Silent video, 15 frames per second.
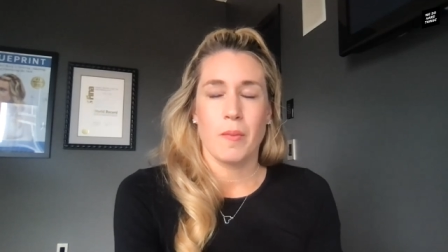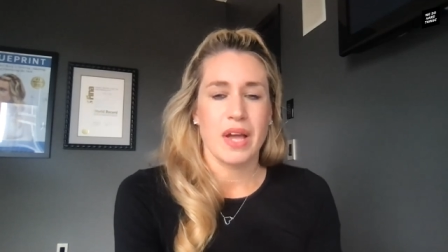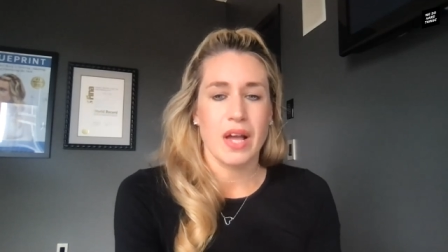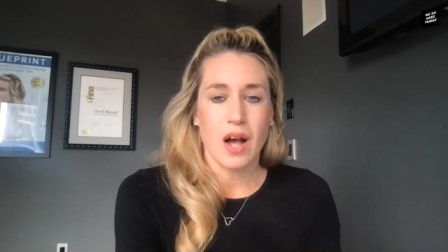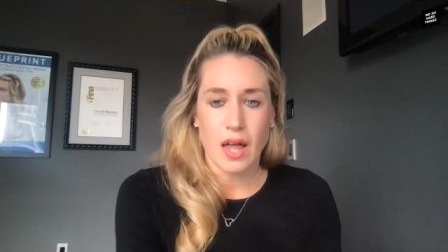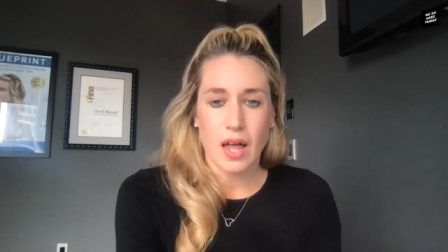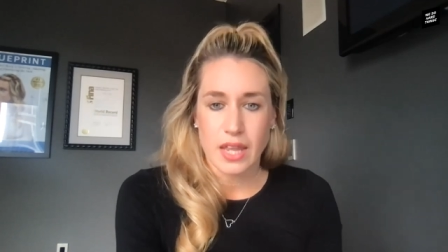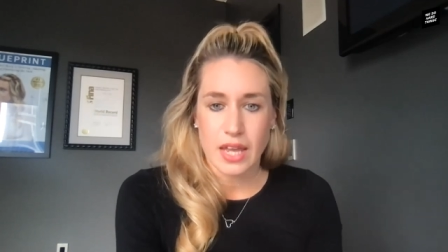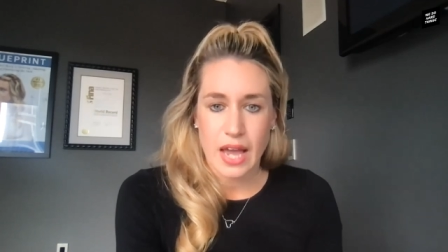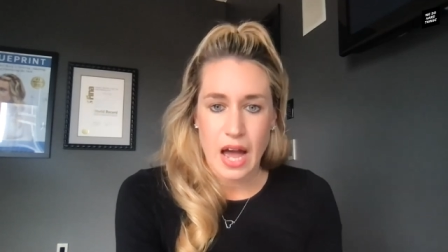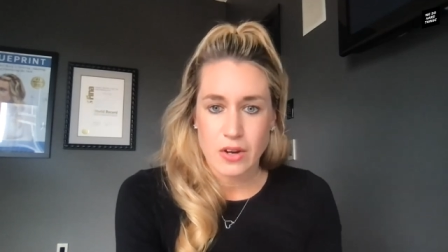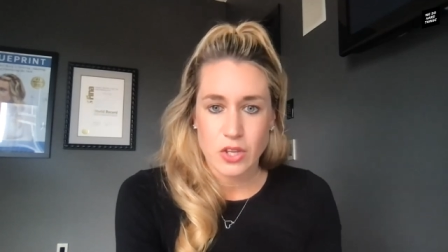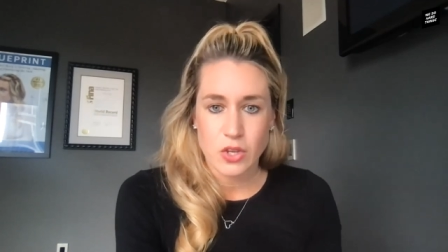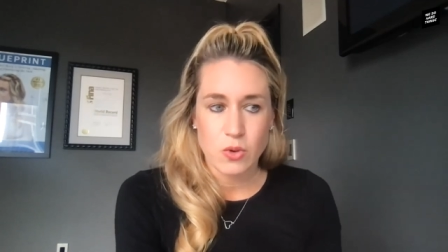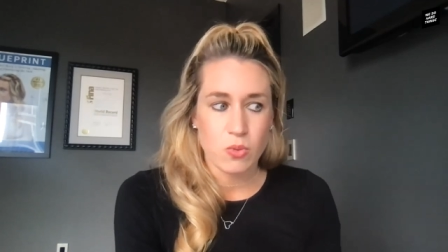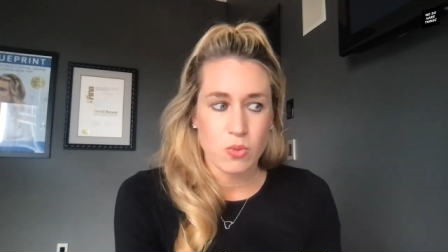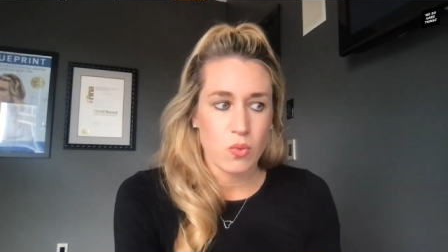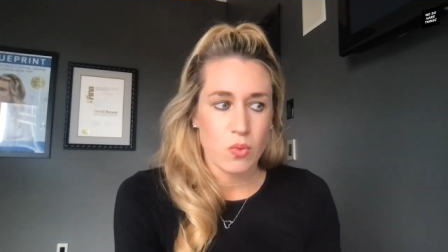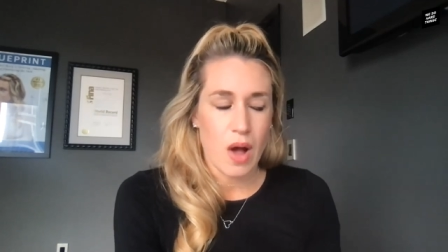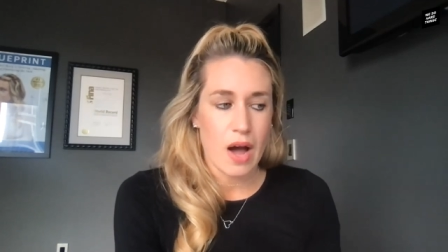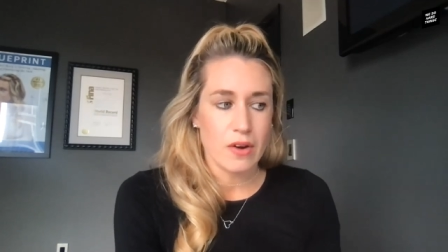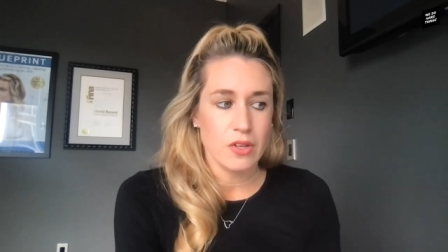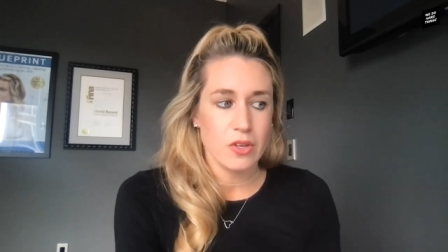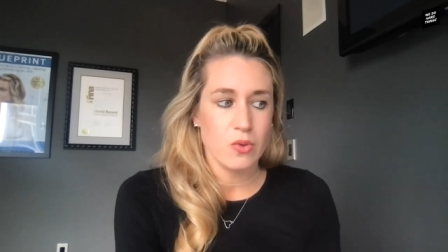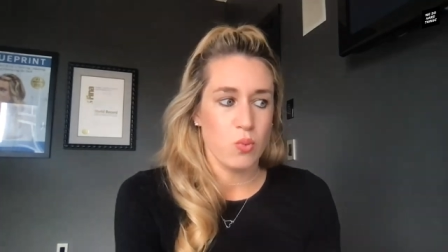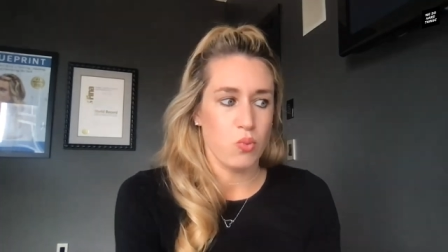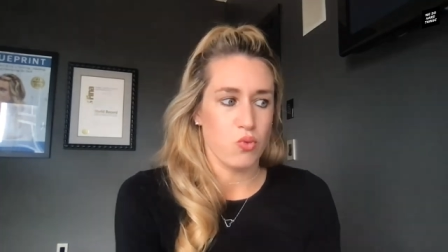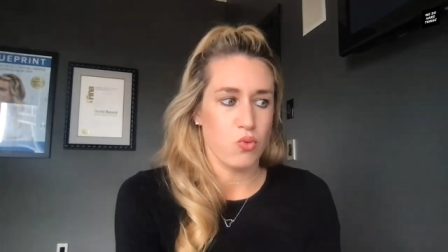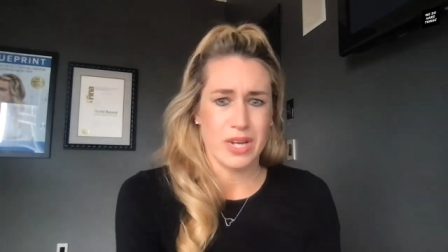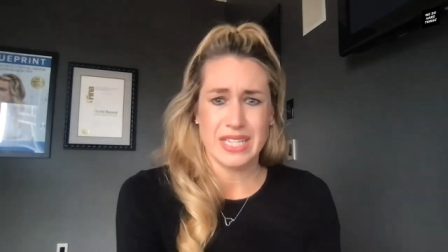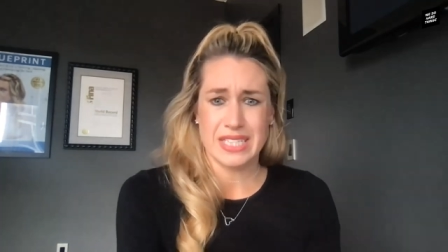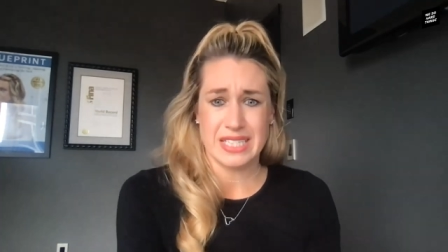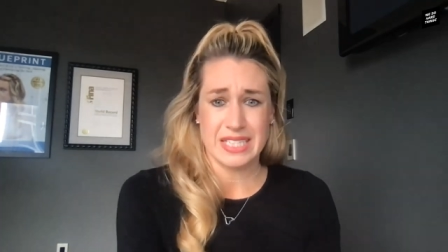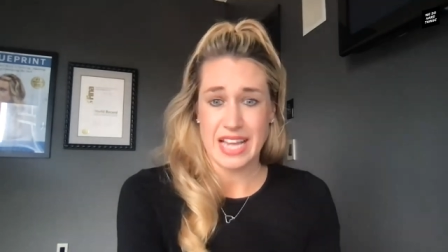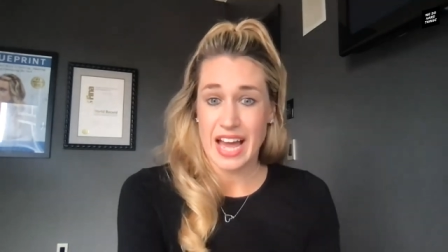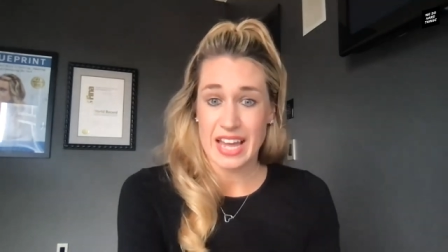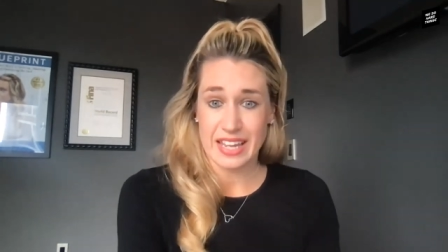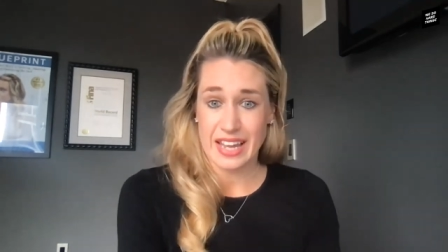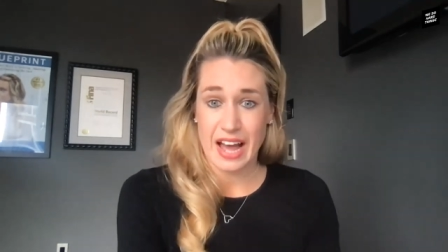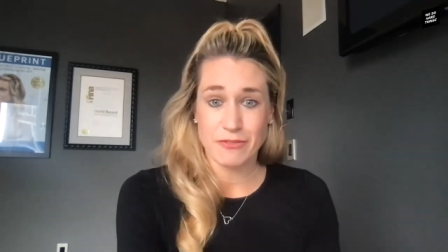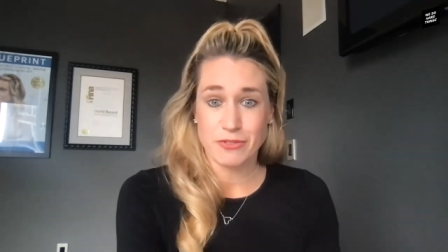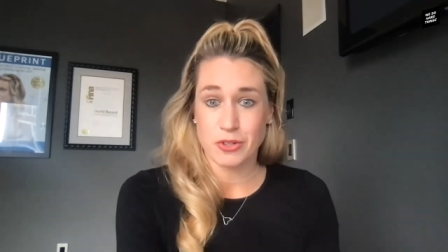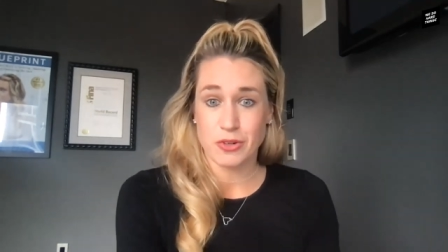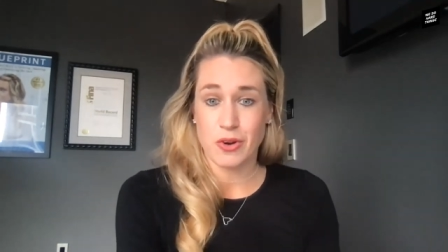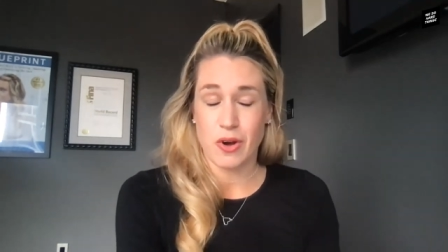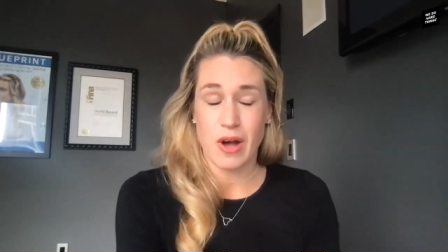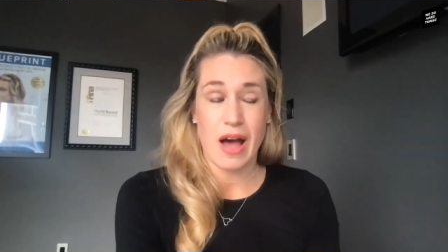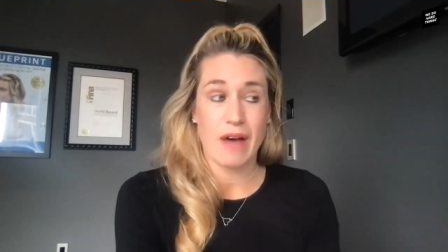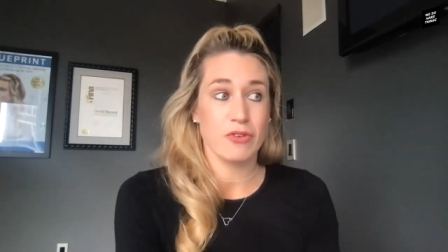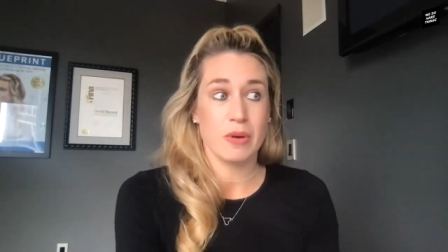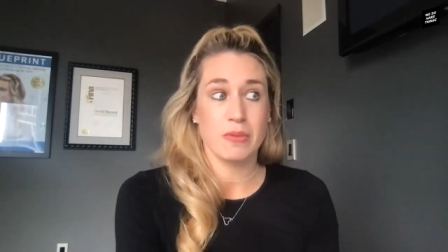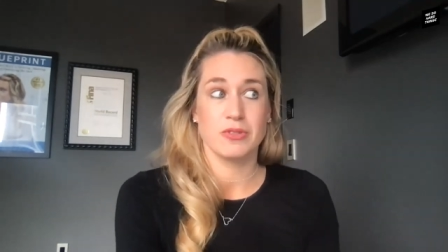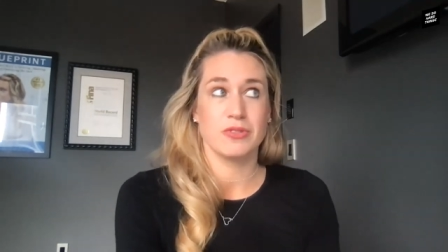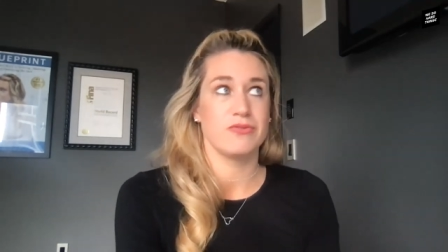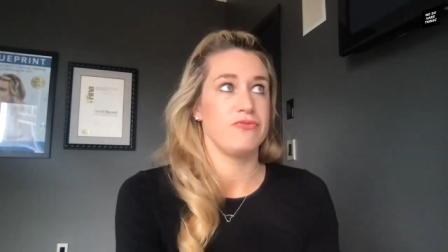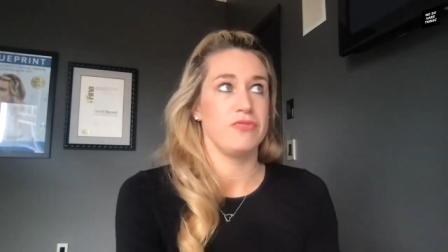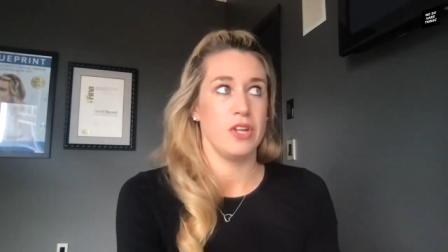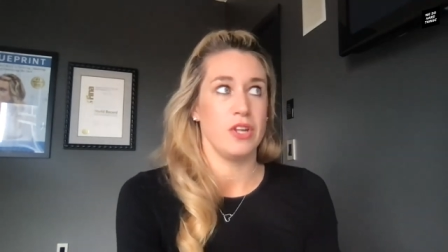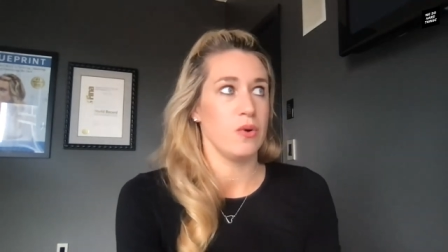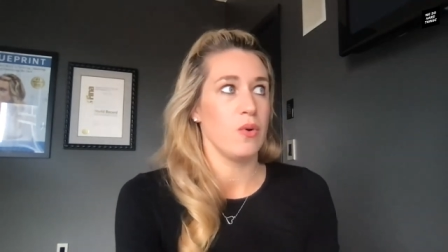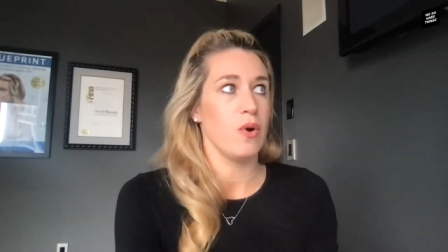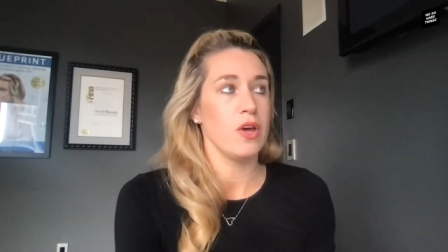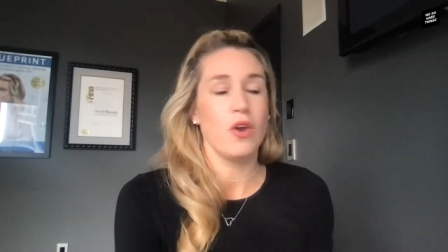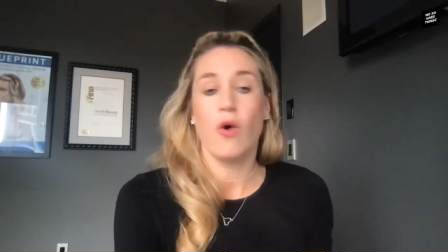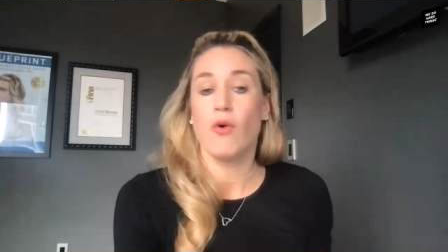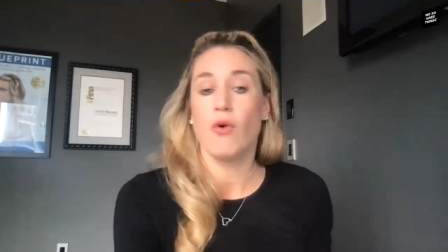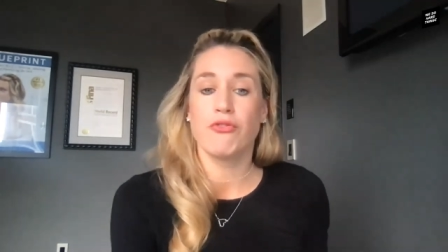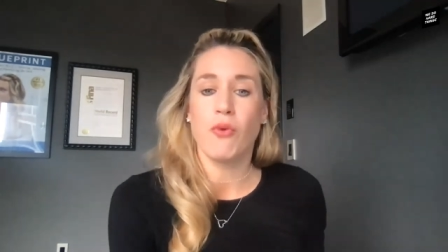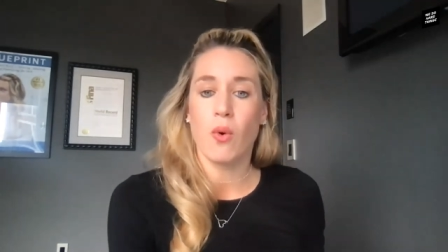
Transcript: oh my god, like how do you how do you reset? Like after after I was you know in